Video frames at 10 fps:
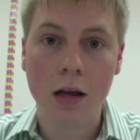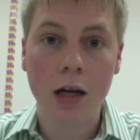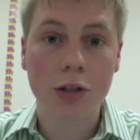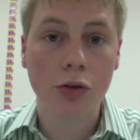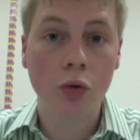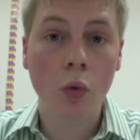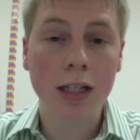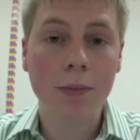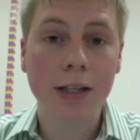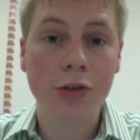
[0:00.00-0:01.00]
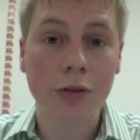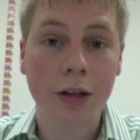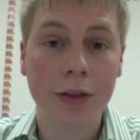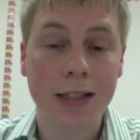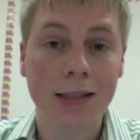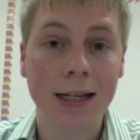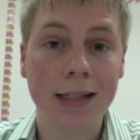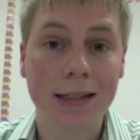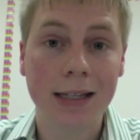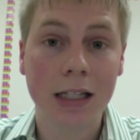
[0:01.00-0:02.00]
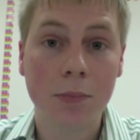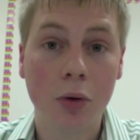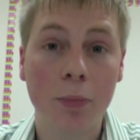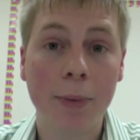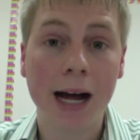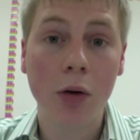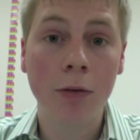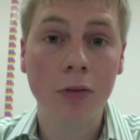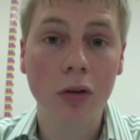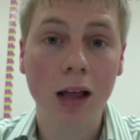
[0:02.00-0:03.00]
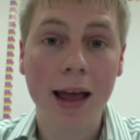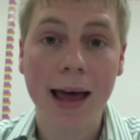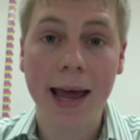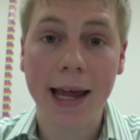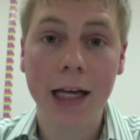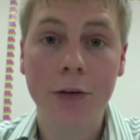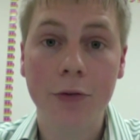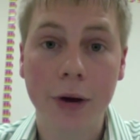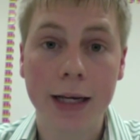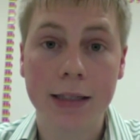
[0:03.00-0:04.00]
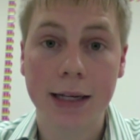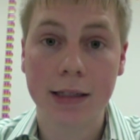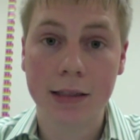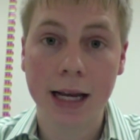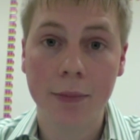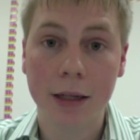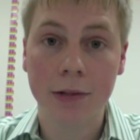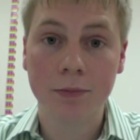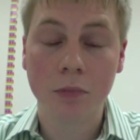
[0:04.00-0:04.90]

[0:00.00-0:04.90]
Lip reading: So you want to make sure that this sentence is both powerful and phrased as a statement.